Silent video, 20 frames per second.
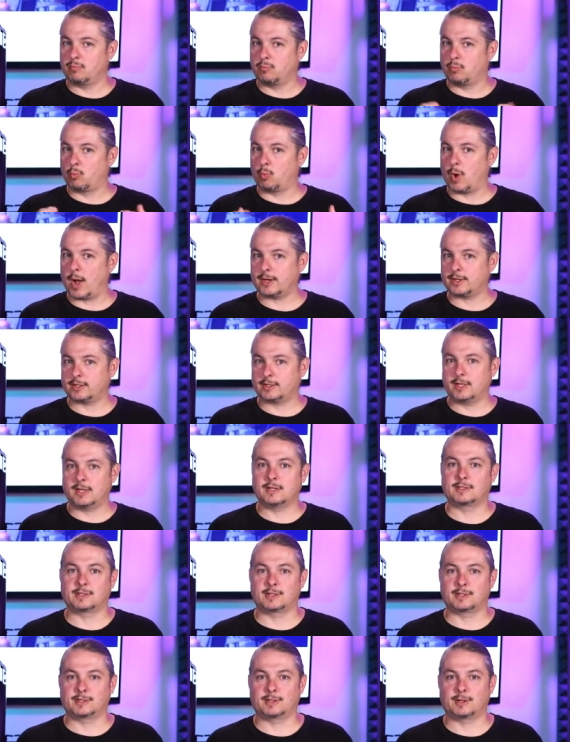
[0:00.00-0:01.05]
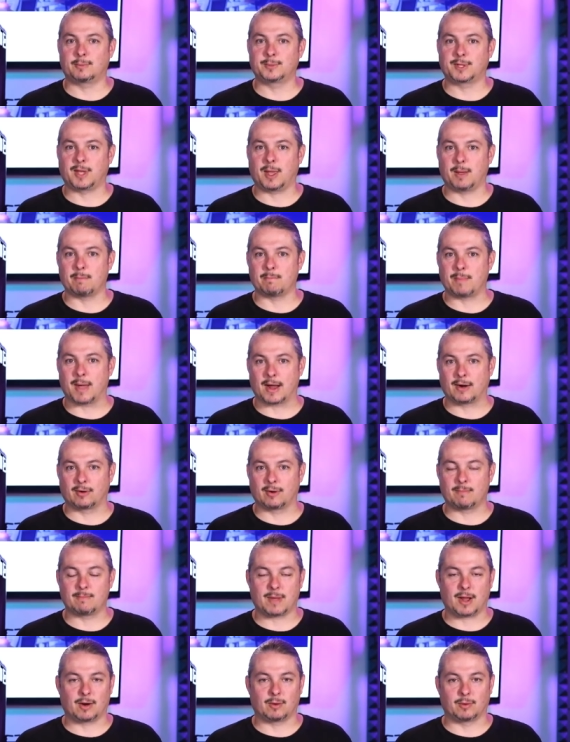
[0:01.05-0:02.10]
watched these systems get better
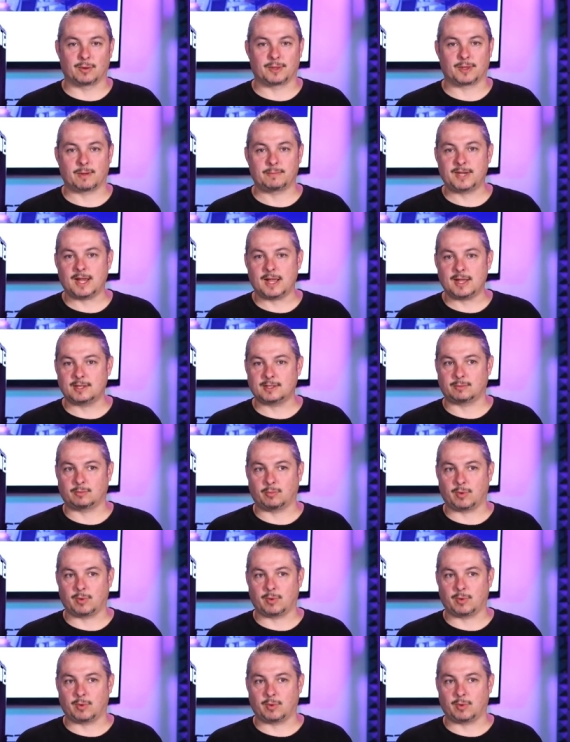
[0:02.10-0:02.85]
and better with updates.